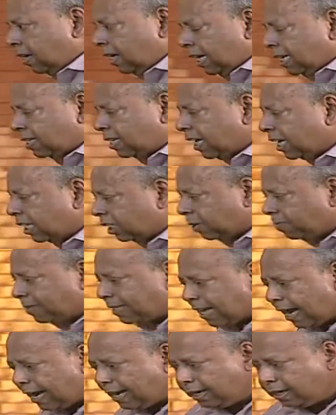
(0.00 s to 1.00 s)
his leadership
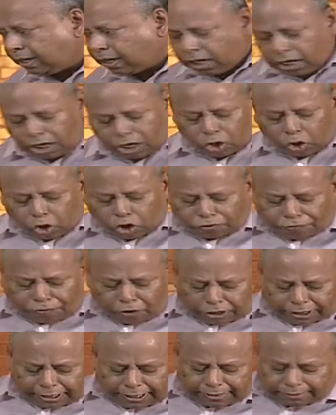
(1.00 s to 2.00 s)
style. Luke
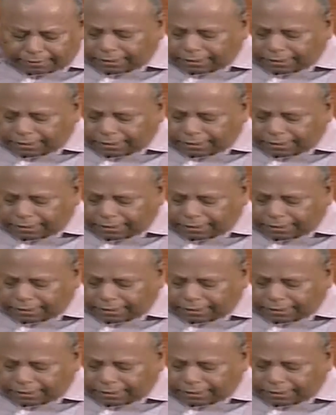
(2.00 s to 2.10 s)
14